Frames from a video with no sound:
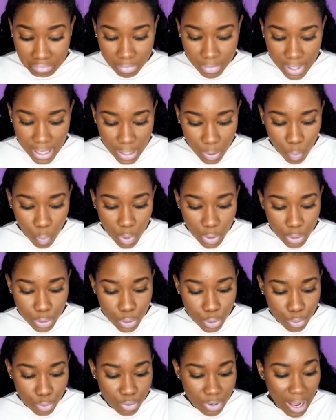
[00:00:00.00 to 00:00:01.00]
like 1 or
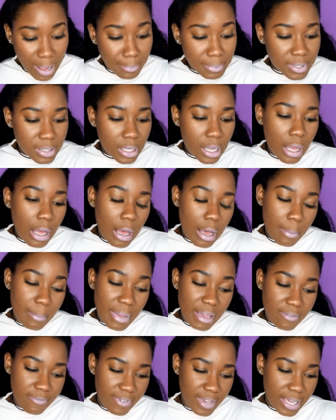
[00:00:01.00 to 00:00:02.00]
2 drops on
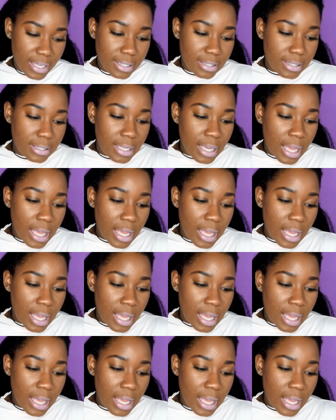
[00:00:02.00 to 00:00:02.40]
my face.